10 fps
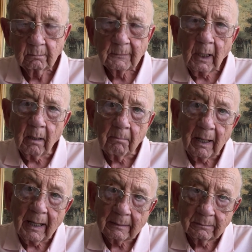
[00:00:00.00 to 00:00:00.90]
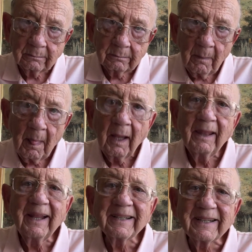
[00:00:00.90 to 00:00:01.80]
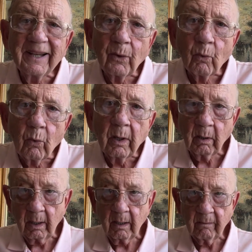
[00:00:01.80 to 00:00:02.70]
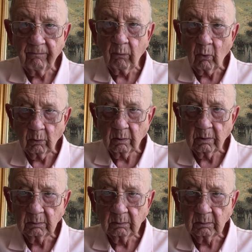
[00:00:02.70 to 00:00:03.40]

Come on, let's get real here, folks.